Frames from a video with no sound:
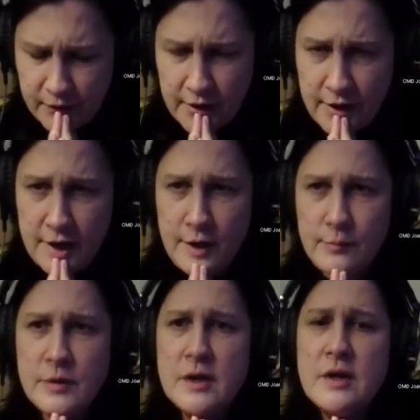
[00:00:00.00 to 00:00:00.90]
Um,
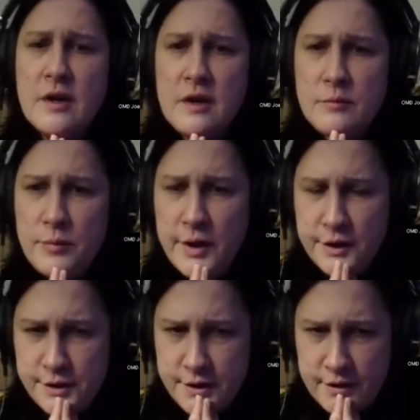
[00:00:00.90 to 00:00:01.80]

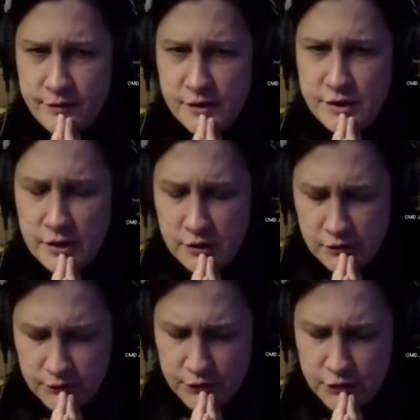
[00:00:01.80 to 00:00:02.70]
but uh, this song,
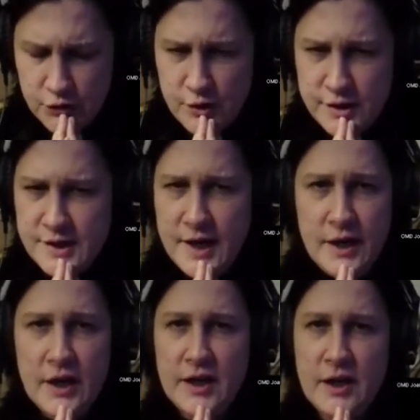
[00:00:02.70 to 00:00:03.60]
for sure, it sounded
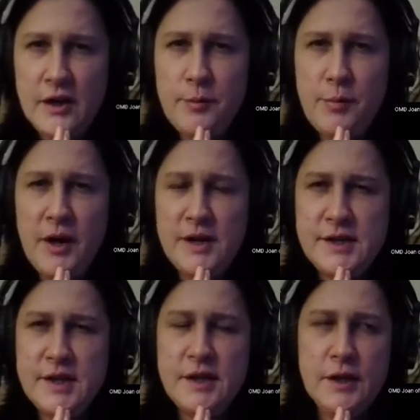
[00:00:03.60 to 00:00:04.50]
like a lullaby. It
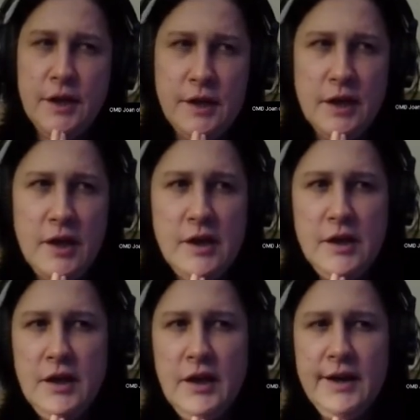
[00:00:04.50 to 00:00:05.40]
sounded like
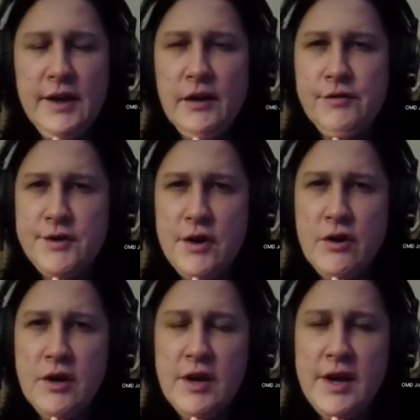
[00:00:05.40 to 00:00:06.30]
a love
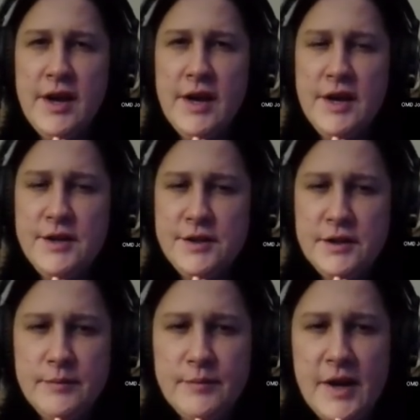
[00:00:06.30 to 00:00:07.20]
song, and
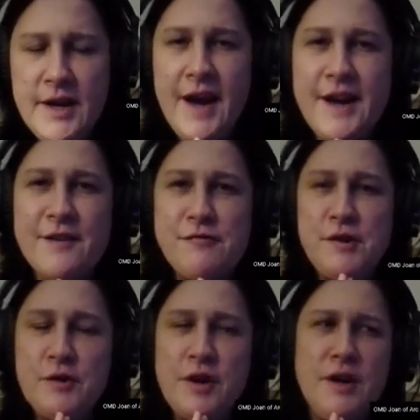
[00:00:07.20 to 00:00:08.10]
uh, and it had a
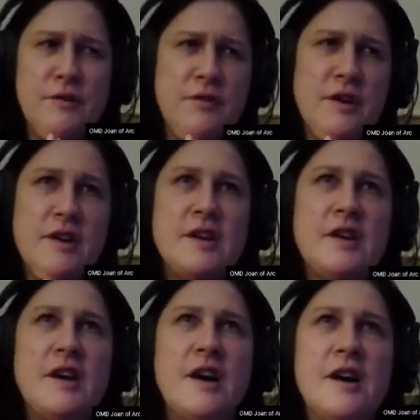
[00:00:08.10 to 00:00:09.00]
real kind of
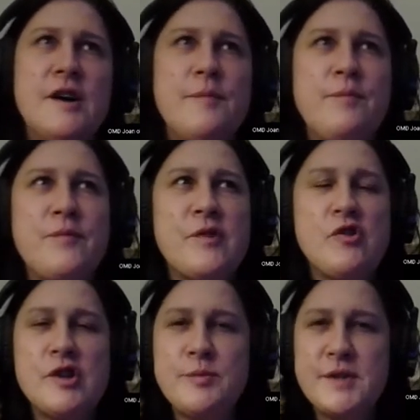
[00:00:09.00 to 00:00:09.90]
um,
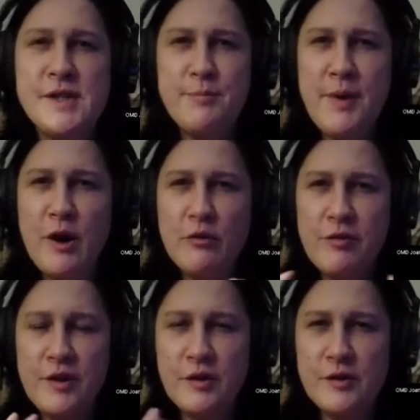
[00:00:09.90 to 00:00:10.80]
Christmassy bell
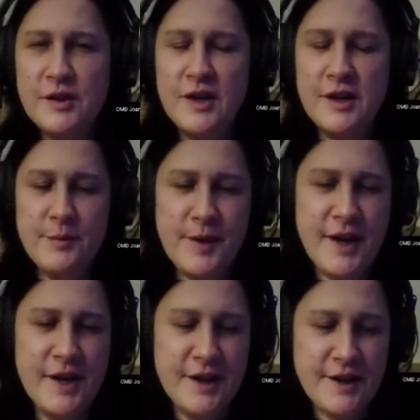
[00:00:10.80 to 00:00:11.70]
feel at the
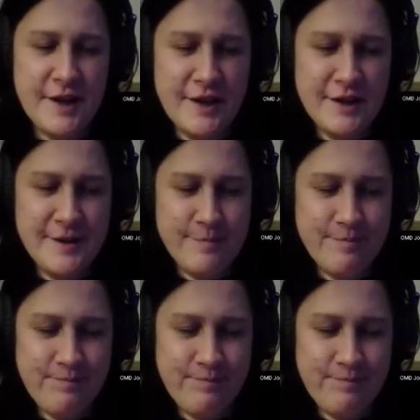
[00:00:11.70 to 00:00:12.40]
beginning, um,